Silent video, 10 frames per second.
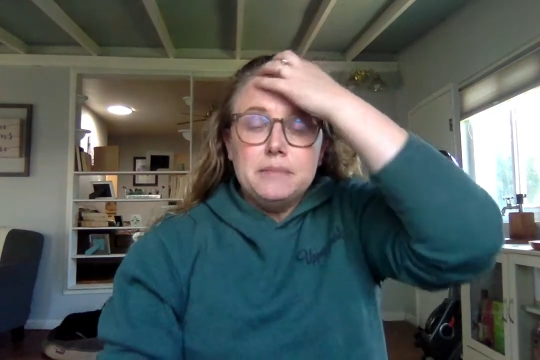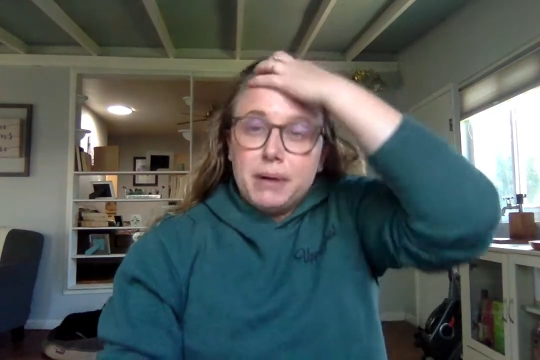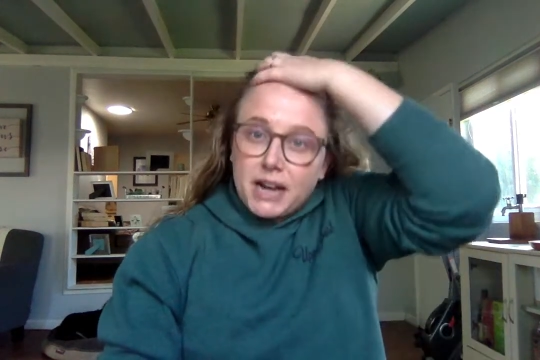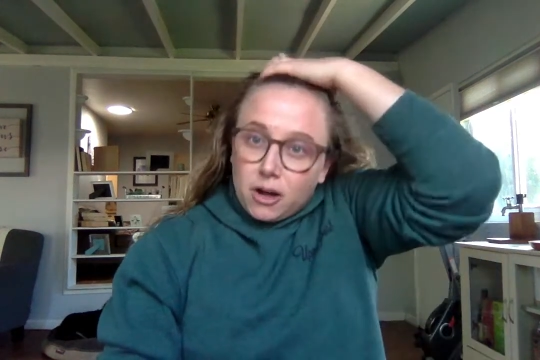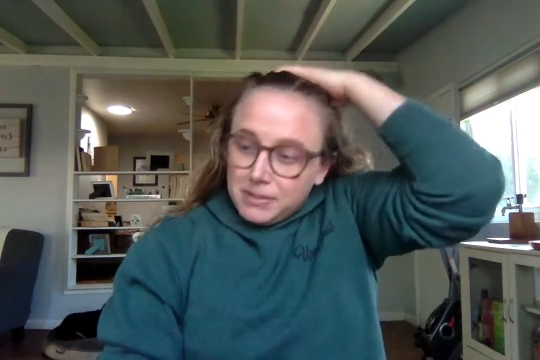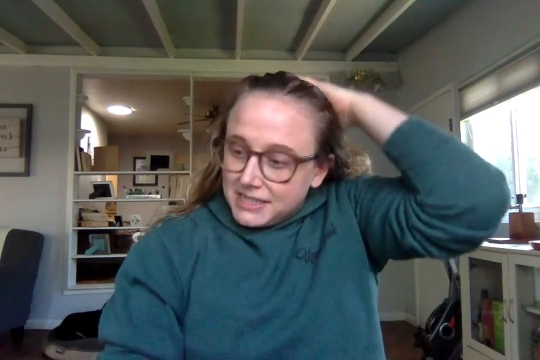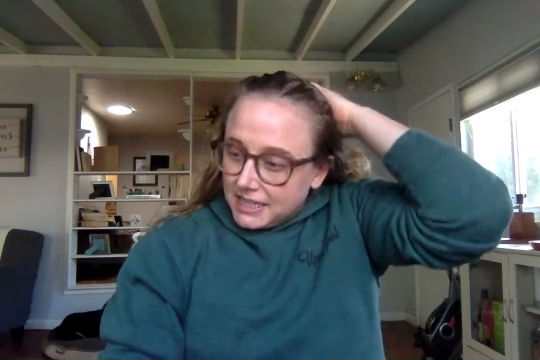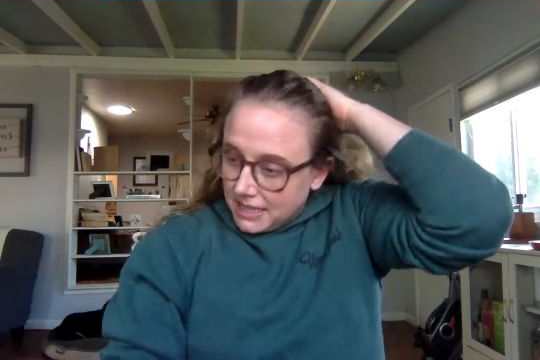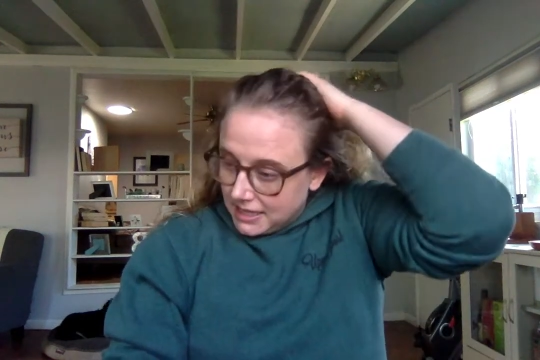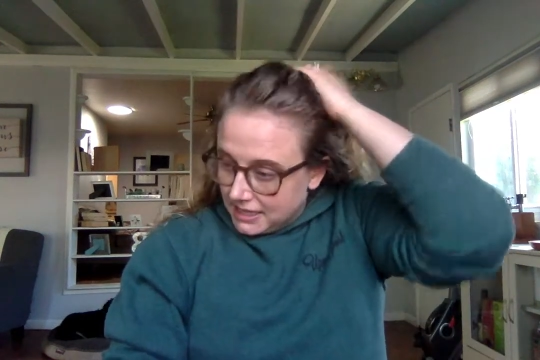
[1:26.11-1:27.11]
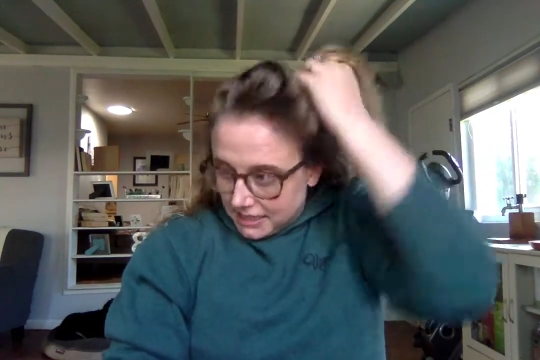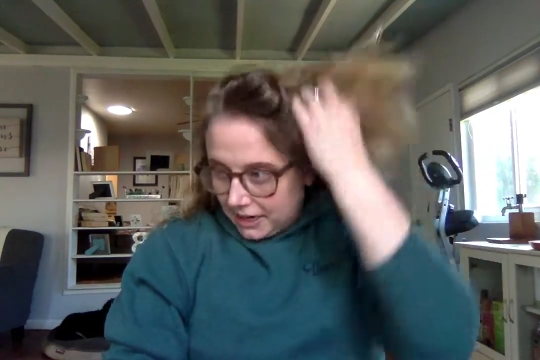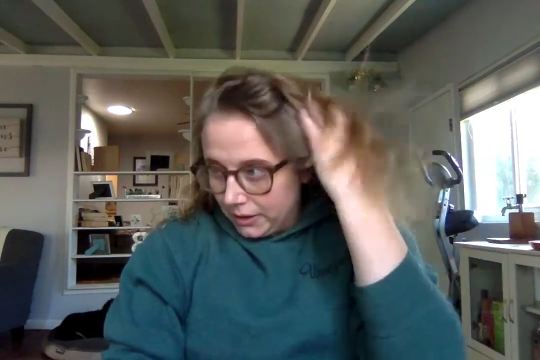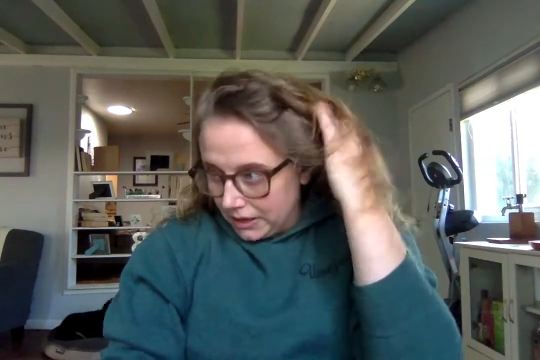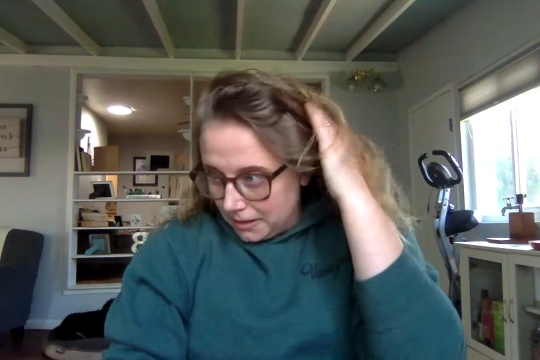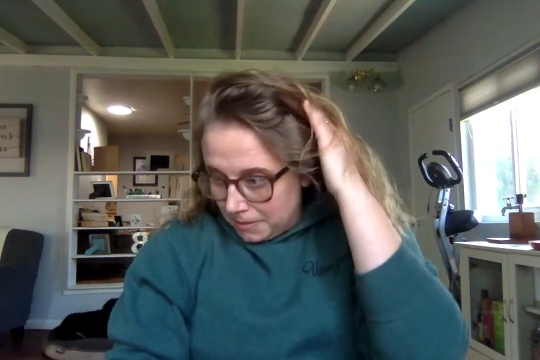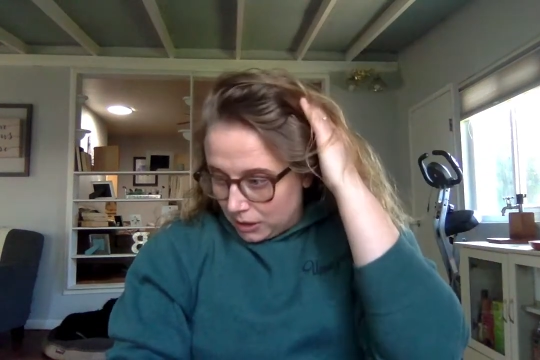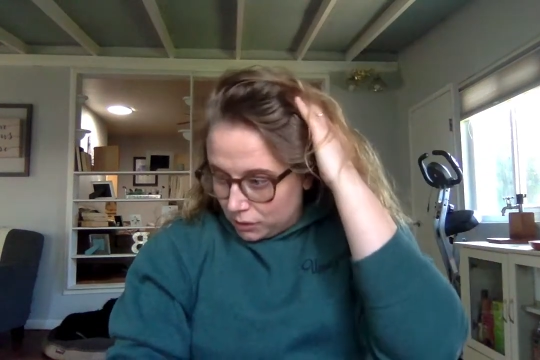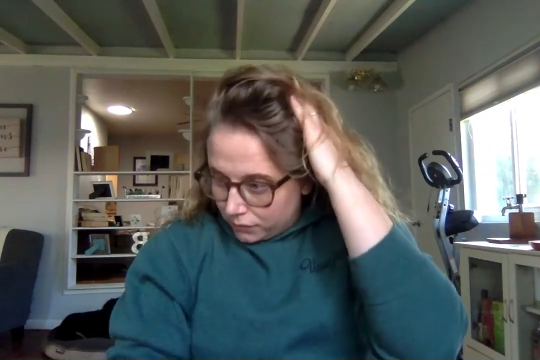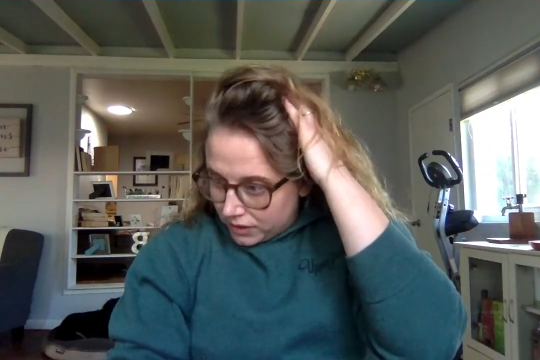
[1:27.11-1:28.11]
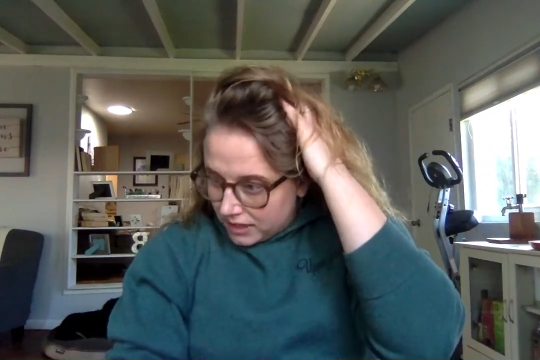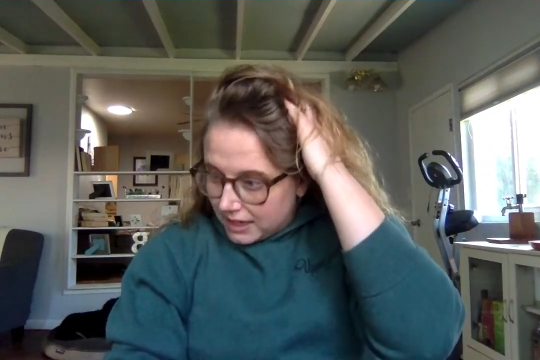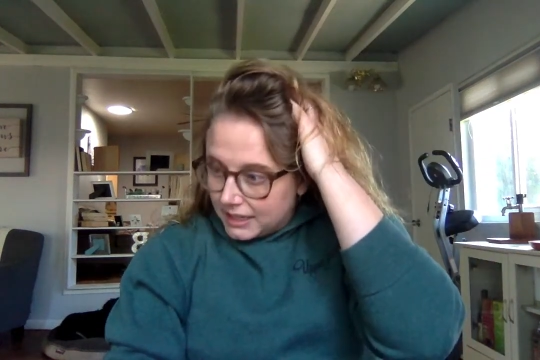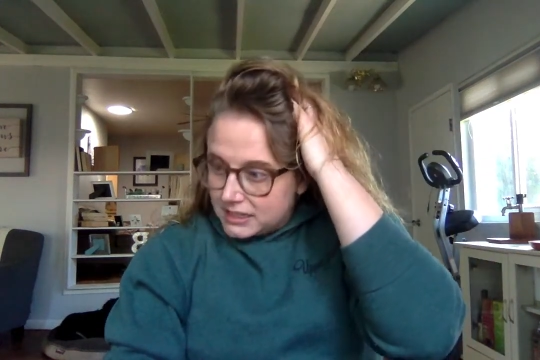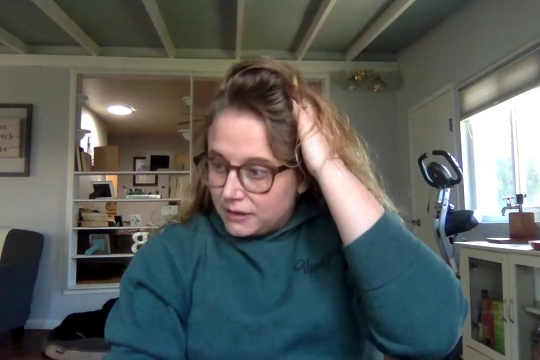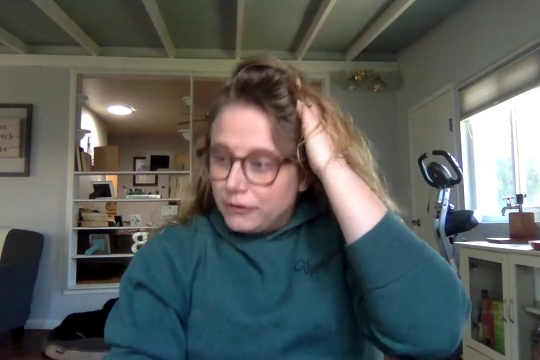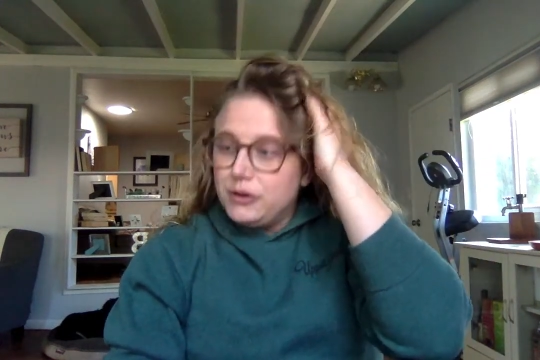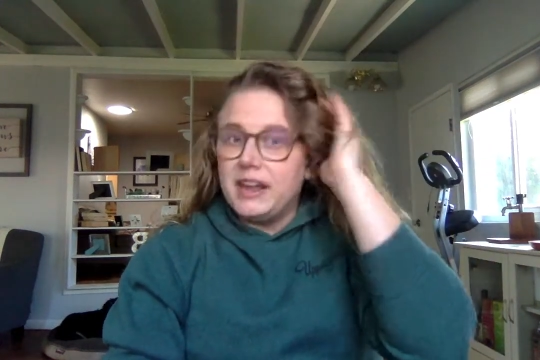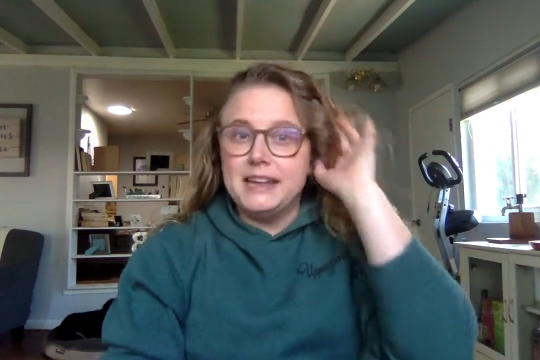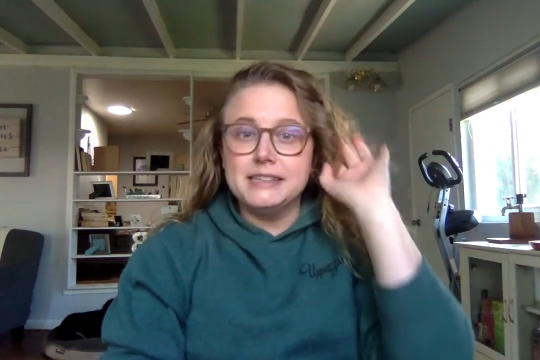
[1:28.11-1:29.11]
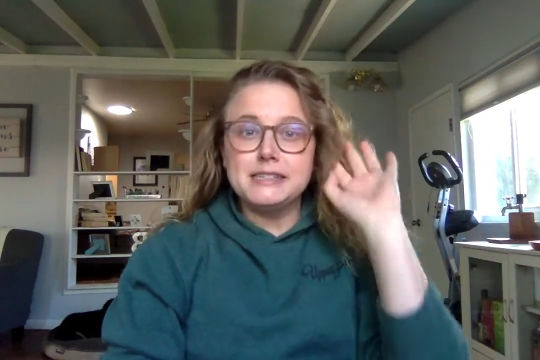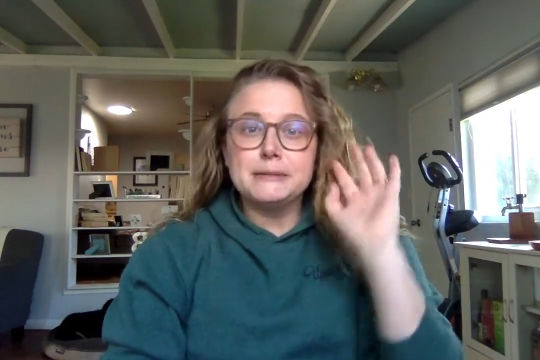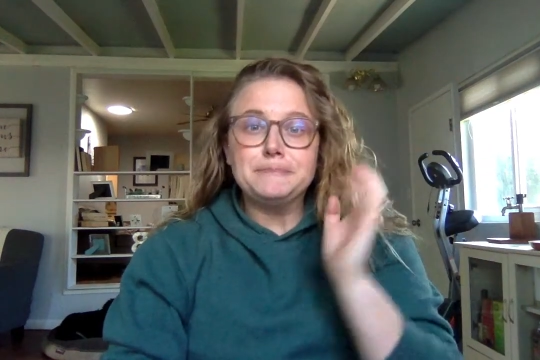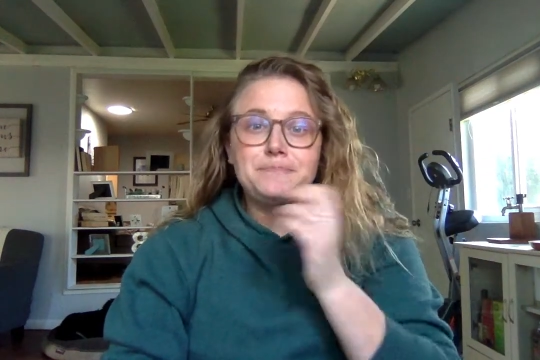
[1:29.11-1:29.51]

But I'll be sending these out in the mail over the next few days.